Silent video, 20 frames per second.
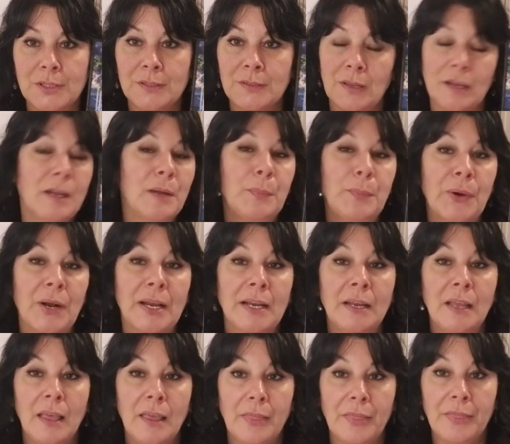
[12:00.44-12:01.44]
in the upright.
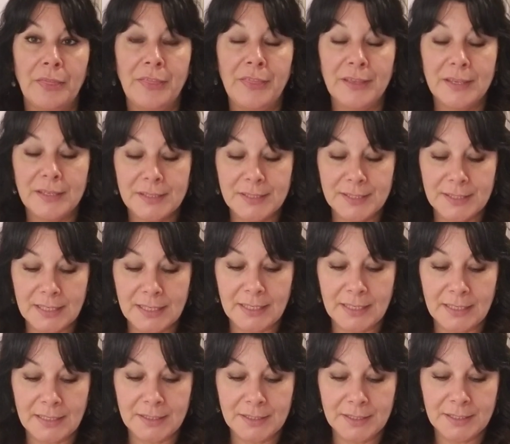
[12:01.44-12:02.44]
This
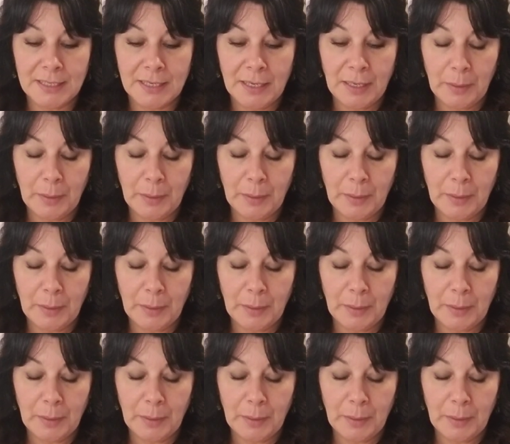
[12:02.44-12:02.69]
is